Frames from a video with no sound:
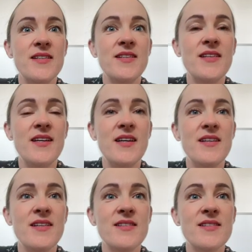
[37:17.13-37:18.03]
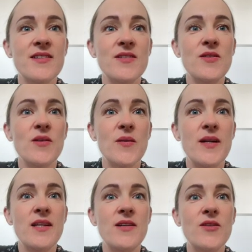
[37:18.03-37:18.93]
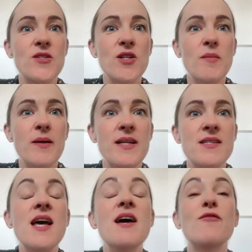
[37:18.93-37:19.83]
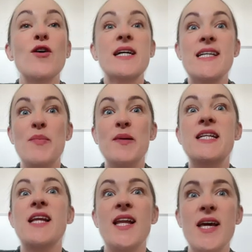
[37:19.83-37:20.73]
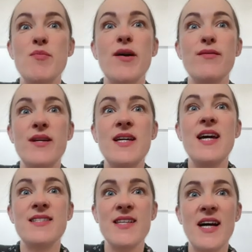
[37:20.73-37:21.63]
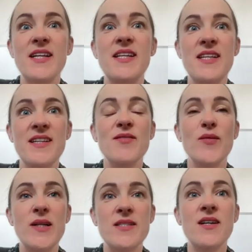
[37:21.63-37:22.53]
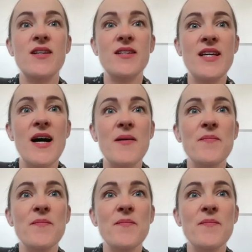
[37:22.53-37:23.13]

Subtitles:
Yeah, you're right. Good job, guys. For example, in a library, exactly. Well done. Yeah.